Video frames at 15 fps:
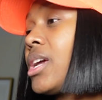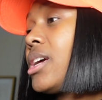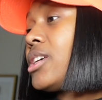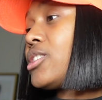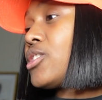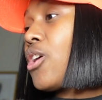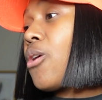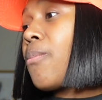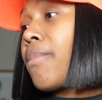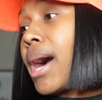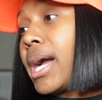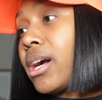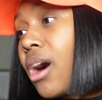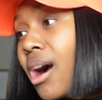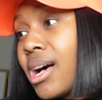So
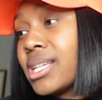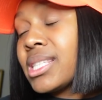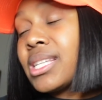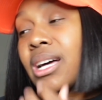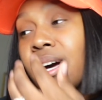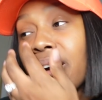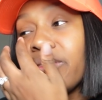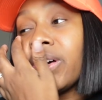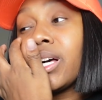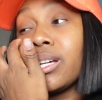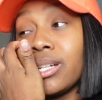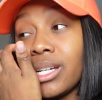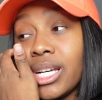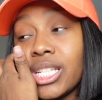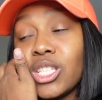my cost of
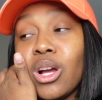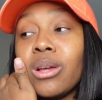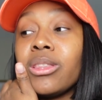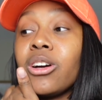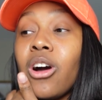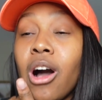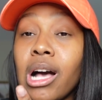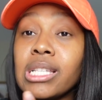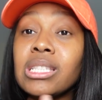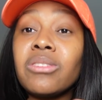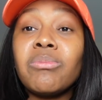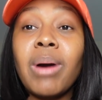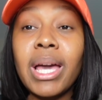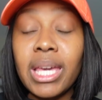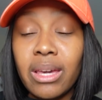goods, or the cost of
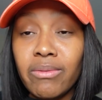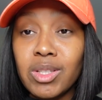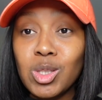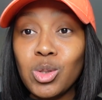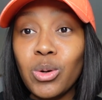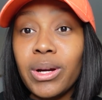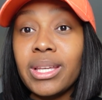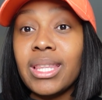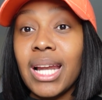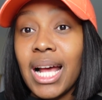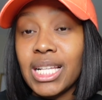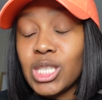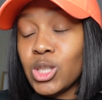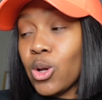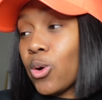my inventory that I
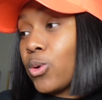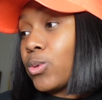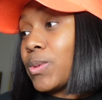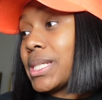sold,